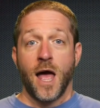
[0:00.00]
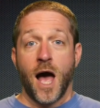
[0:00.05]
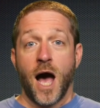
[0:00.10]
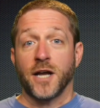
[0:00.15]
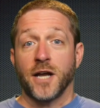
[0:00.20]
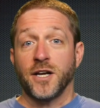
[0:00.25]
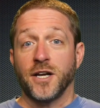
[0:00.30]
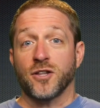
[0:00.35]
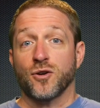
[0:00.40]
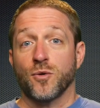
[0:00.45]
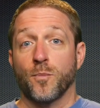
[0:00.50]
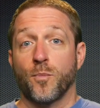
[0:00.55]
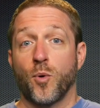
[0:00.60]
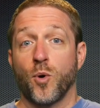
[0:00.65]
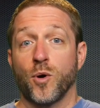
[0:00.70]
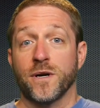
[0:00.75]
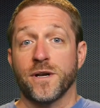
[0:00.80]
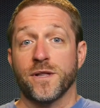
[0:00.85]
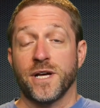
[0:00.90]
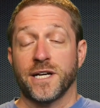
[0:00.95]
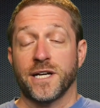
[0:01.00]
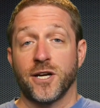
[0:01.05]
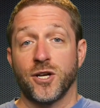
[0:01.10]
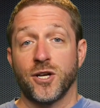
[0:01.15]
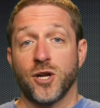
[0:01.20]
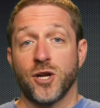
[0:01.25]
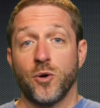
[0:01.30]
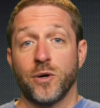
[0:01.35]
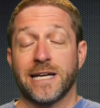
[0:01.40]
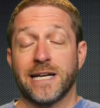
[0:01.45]
Another important thing to
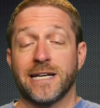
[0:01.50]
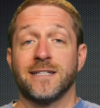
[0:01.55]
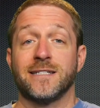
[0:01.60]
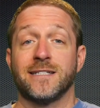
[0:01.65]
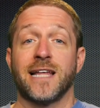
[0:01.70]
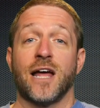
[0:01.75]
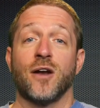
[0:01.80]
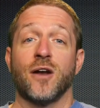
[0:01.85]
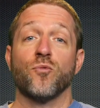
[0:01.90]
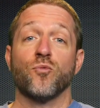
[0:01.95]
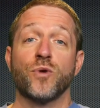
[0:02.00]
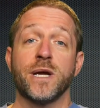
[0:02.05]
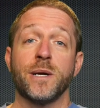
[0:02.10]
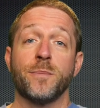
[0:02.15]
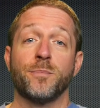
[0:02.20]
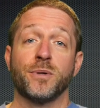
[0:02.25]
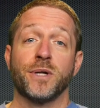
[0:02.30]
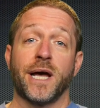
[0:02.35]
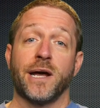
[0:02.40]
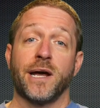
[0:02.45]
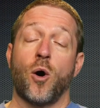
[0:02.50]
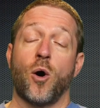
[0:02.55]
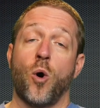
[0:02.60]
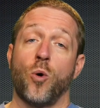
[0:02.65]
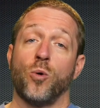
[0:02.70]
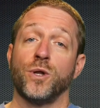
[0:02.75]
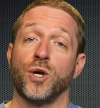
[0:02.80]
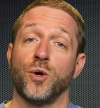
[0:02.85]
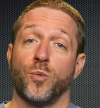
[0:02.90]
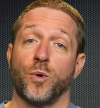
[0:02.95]
note is that replay
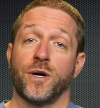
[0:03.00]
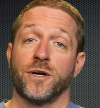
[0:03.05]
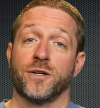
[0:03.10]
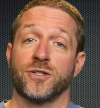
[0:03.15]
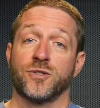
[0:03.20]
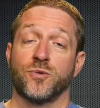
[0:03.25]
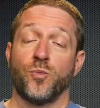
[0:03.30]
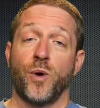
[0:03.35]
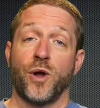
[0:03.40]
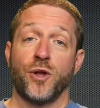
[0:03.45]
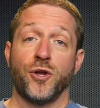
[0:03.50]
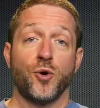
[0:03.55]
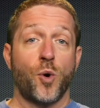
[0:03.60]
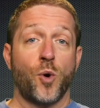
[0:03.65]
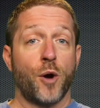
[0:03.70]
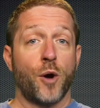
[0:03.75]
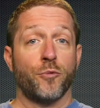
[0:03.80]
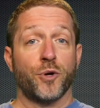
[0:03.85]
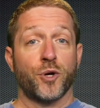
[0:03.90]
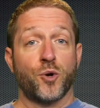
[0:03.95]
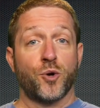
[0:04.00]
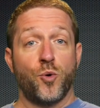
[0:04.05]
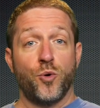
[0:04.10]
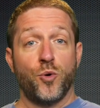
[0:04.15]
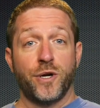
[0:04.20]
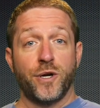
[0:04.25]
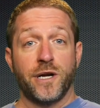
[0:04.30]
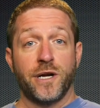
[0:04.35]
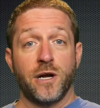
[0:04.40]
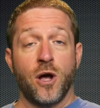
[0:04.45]
only works when you are
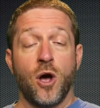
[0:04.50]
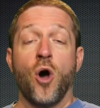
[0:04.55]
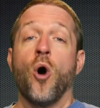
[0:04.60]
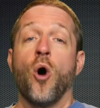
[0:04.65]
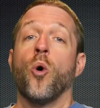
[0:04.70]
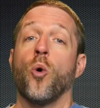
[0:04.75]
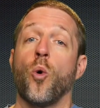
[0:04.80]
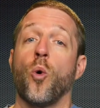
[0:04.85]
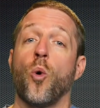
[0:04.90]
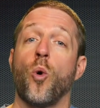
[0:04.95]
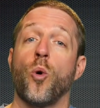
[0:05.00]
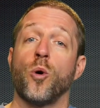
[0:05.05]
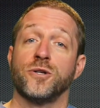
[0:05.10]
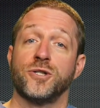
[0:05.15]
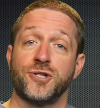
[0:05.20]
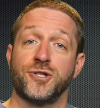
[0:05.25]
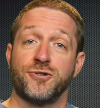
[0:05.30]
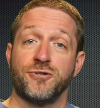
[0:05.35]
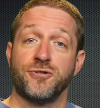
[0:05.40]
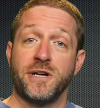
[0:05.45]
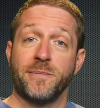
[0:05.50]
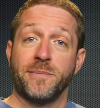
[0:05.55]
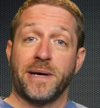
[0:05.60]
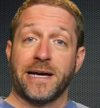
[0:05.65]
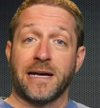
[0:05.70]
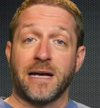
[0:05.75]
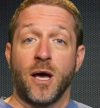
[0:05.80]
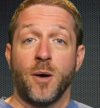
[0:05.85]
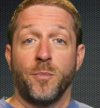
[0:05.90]
recording or streaming,